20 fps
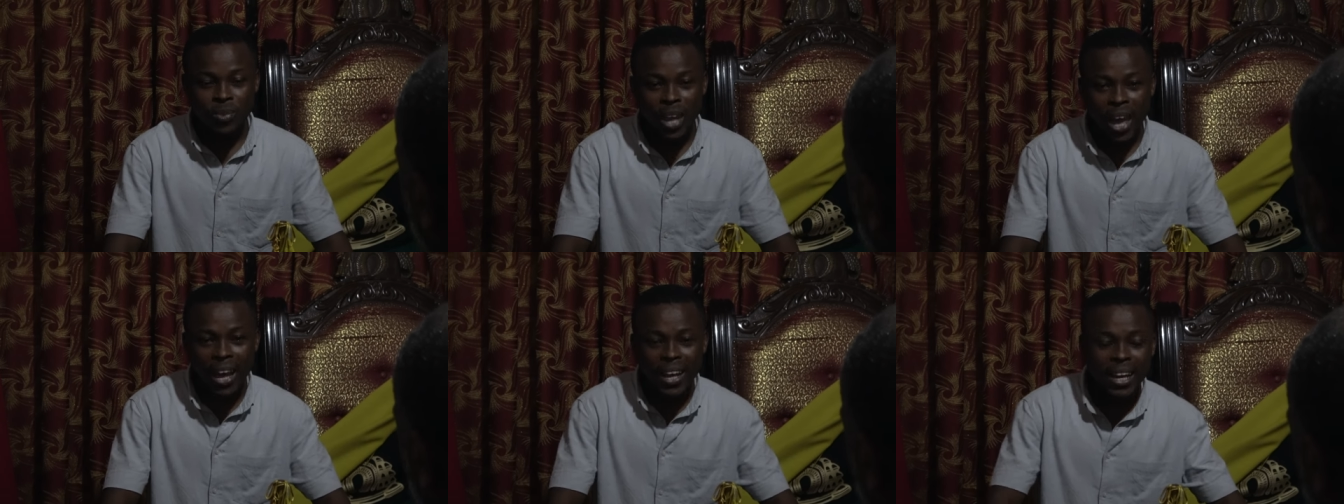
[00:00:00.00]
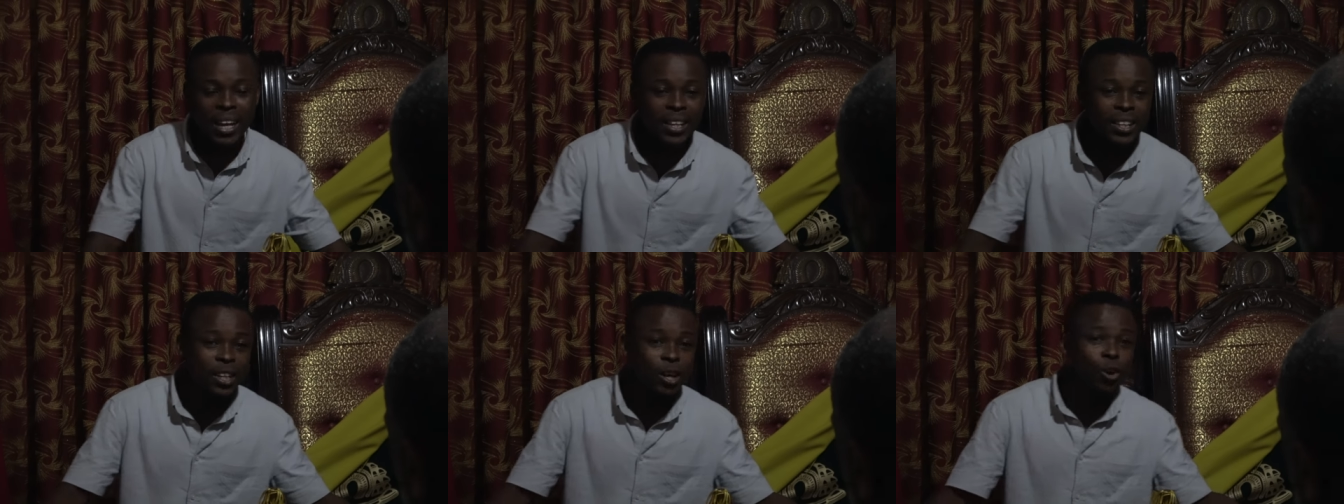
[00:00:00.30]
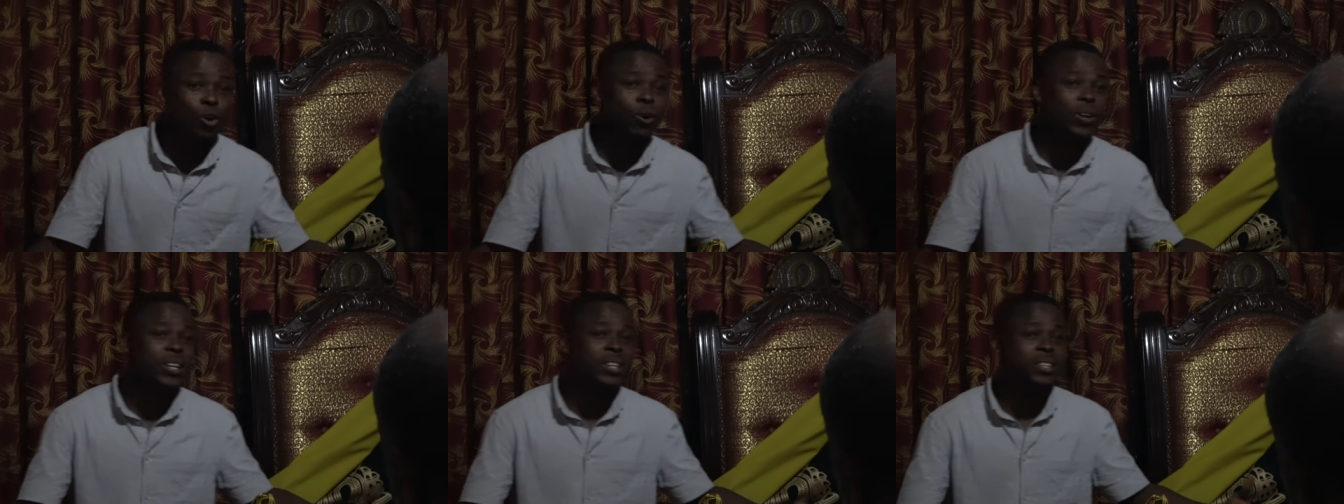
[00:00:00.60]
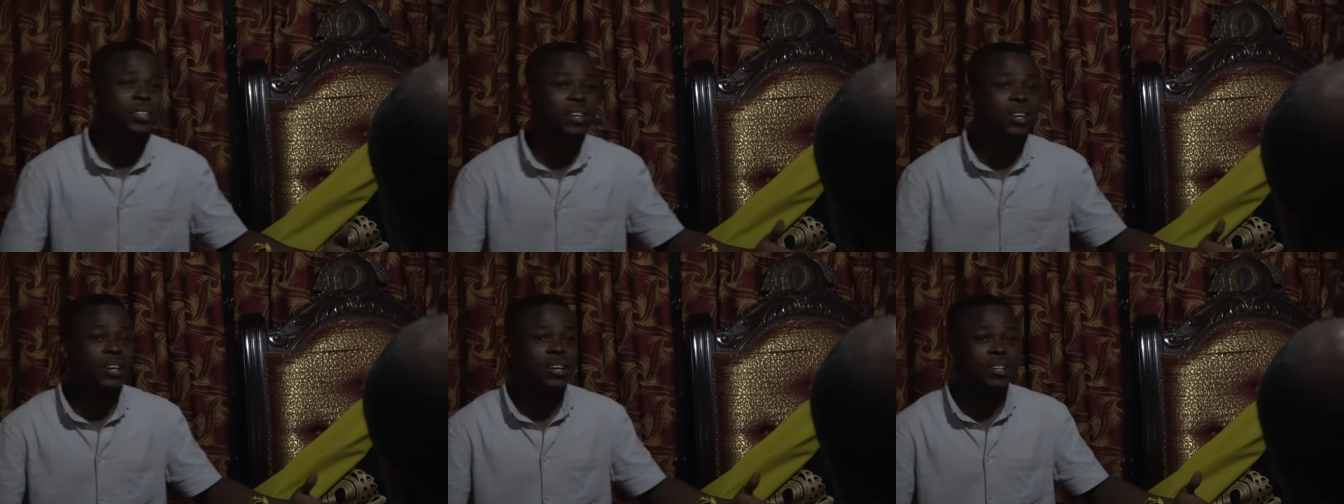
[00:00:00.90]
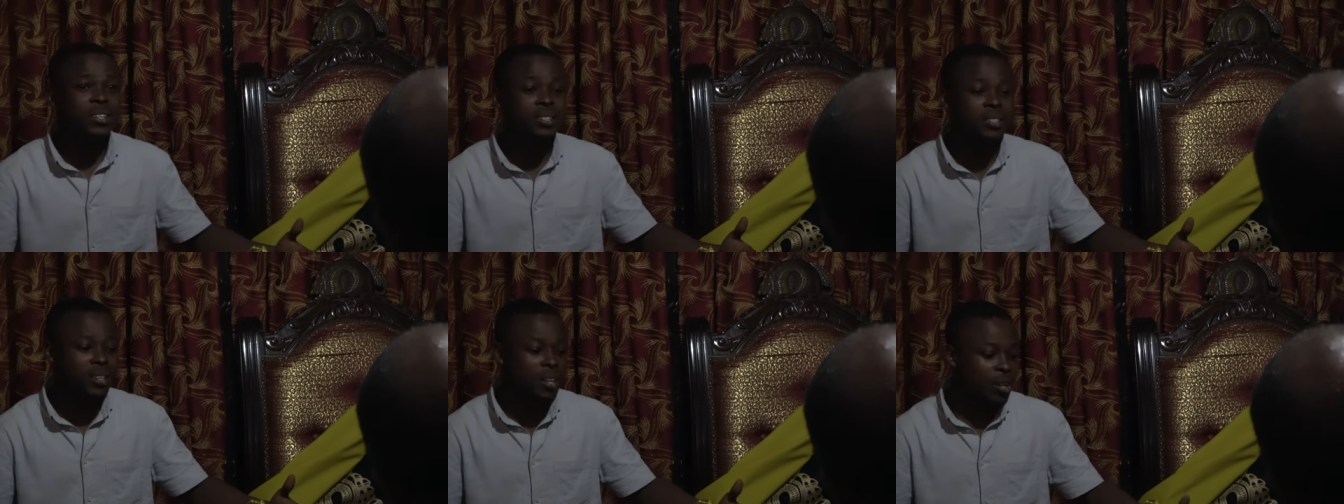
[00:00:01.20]
And then in the olden
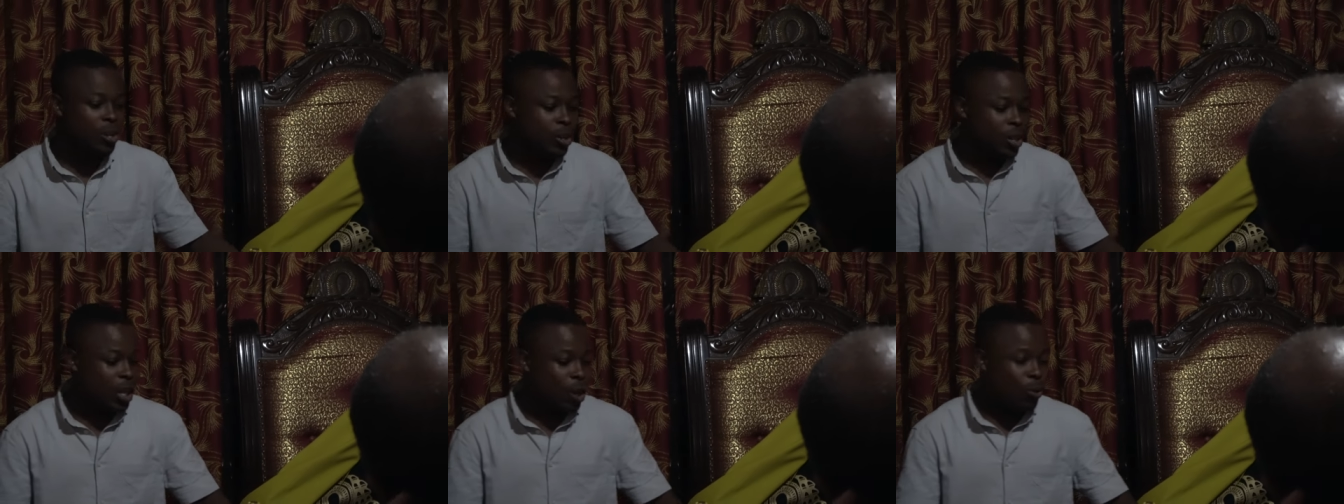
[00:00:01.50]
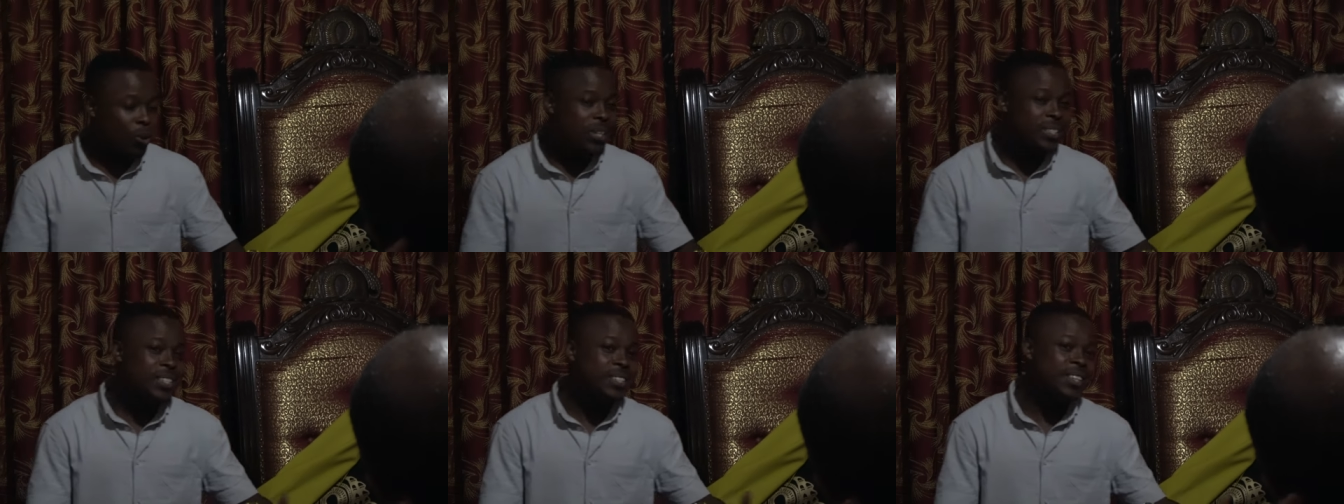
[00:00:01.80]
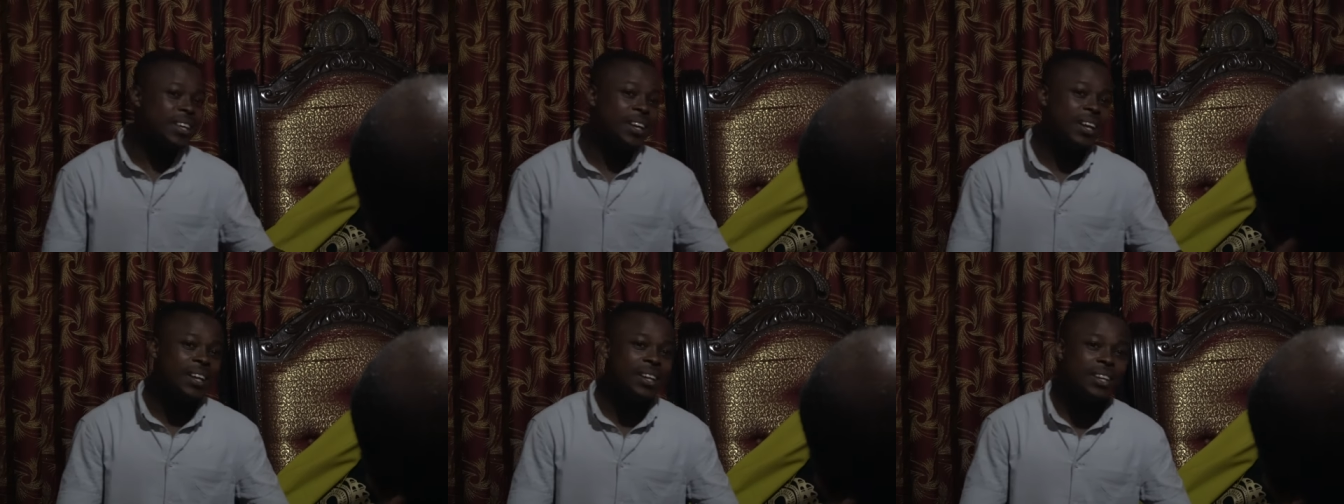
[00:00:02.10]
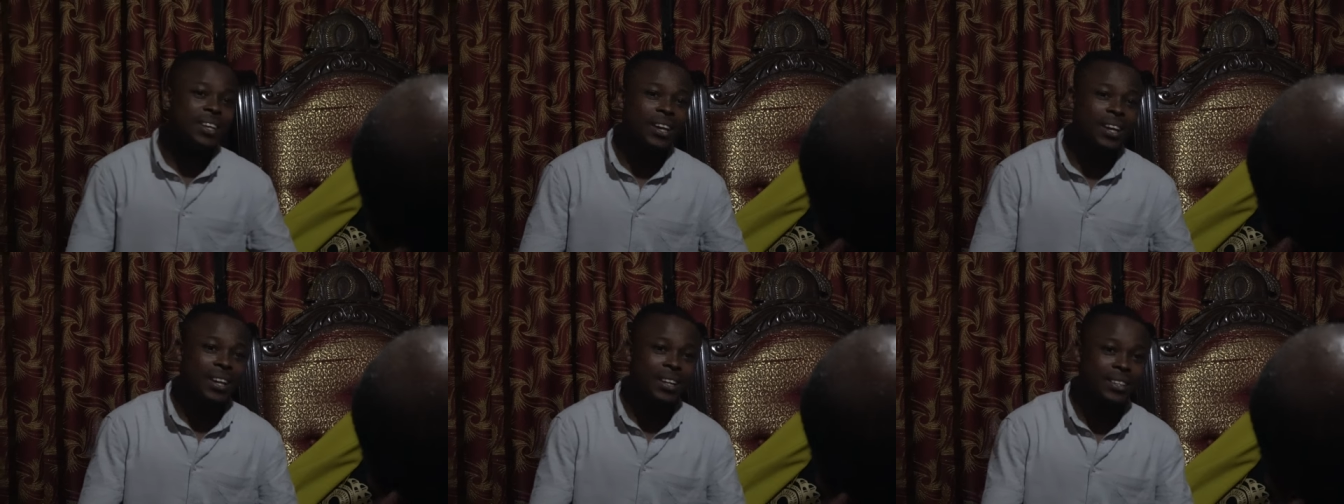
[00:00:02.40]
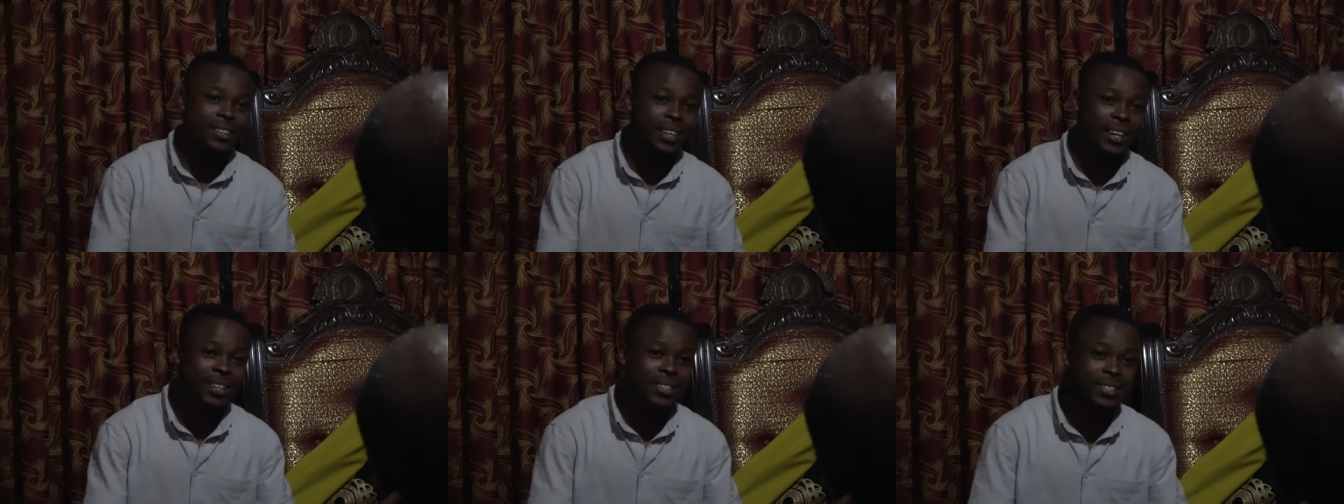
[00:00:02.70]
days, there wasn't any D N
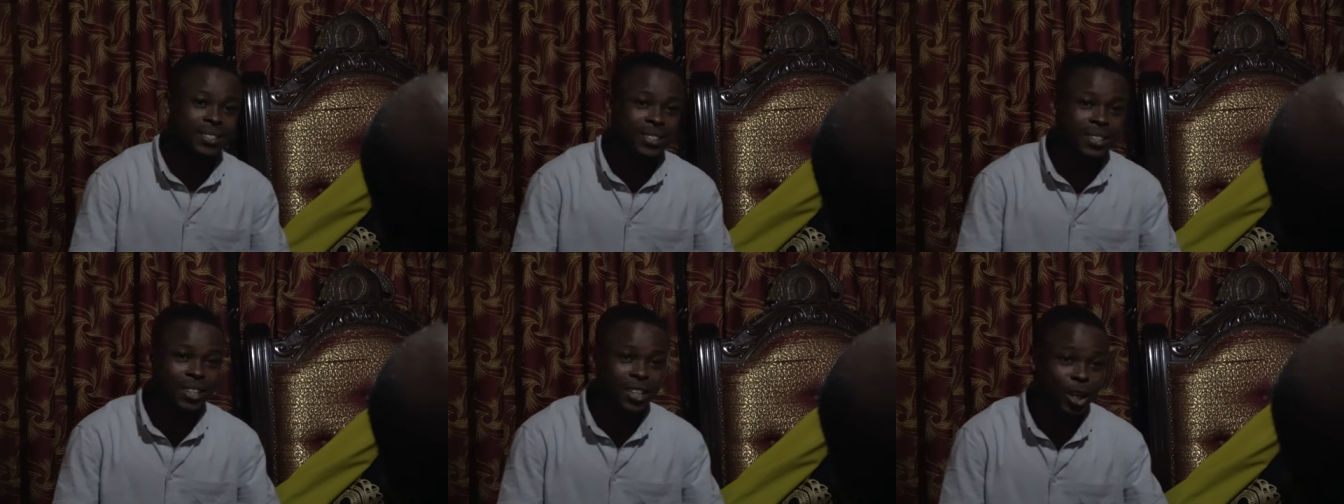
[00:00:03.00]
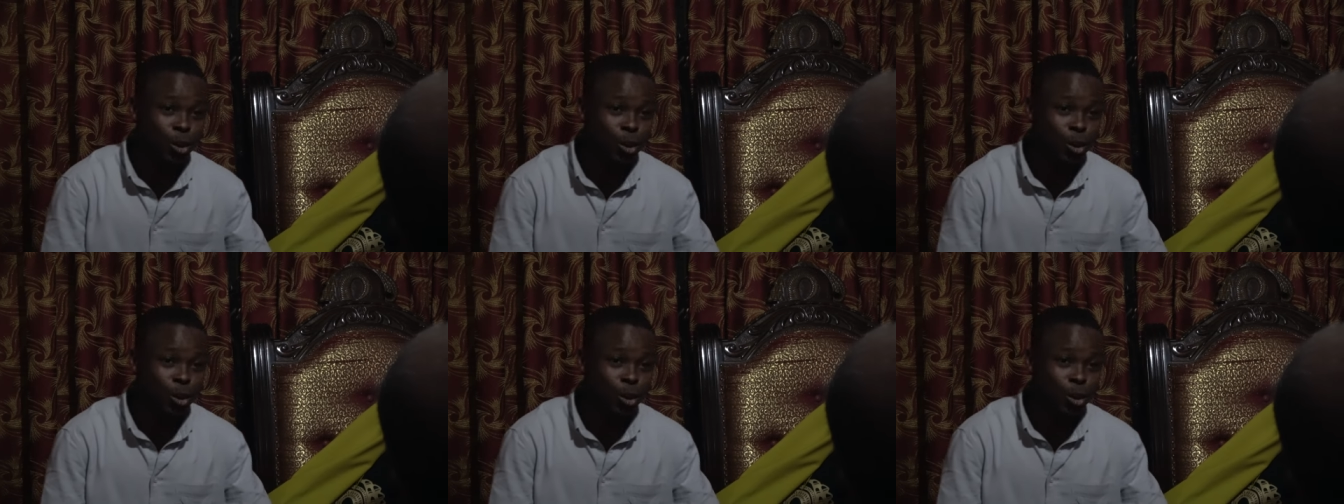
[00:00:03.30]
A testing.